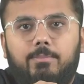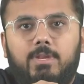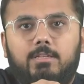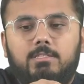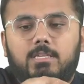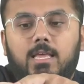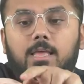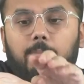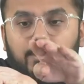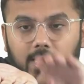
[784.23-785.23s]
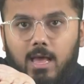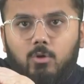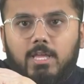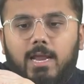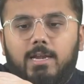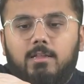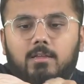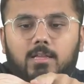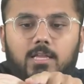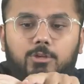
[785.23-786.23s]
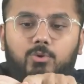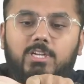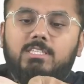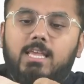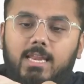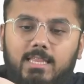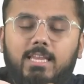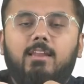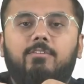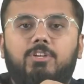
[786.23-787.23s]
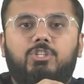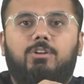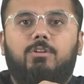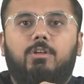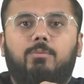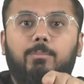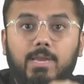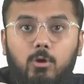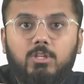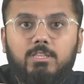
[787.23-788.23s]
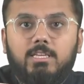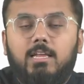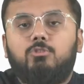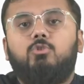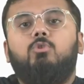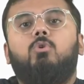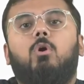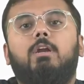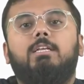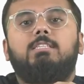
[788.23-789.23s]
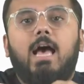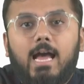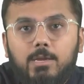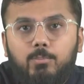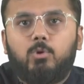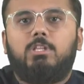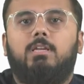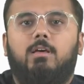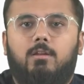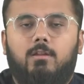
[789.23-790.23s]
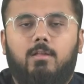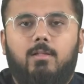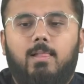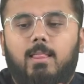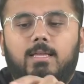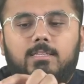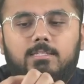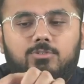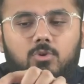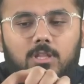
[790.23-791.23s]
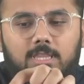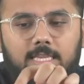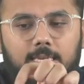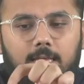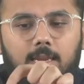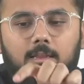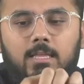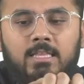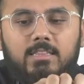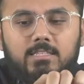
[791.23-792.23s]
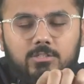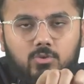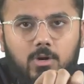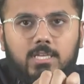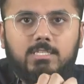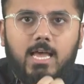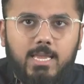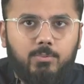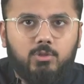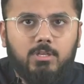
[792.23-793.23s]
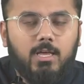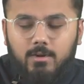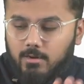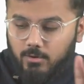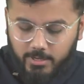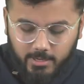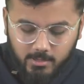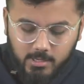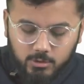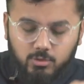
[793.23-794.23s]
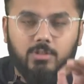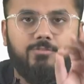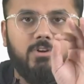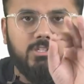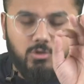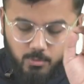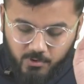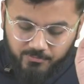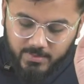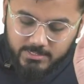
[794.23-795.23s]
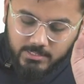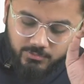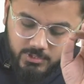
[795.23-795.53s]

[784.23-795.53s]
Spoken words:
eminence. Below that, you can say another elevation below the thenar. So you call it as hypothenar. This is called thenar. This is called as hypothenar. Okay. So the first group of muscles